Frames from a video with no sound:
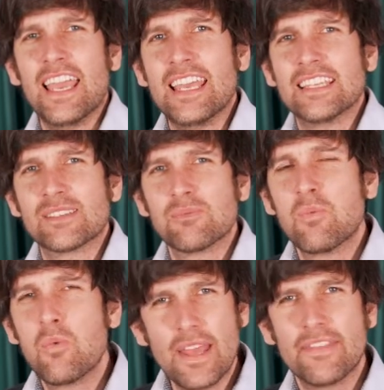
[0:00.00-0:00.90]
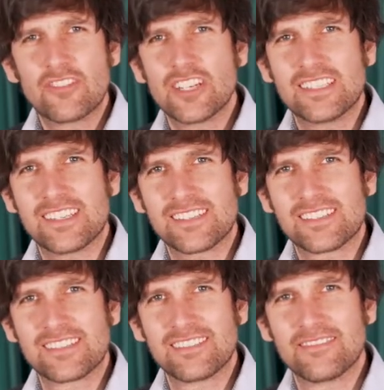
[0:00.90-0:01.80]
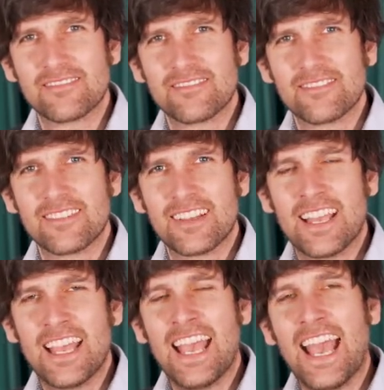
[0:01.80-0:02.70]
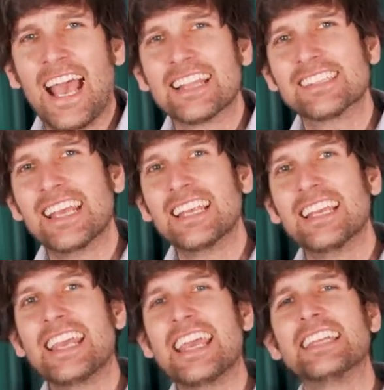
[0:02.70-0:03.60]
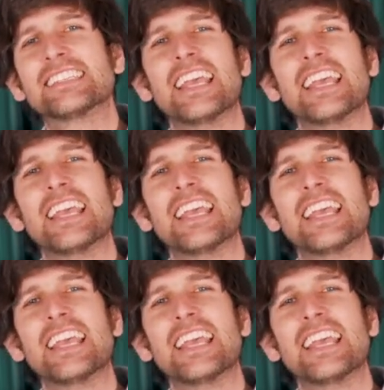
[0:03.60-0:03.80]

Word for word: it's with Jesus. And secondly, it's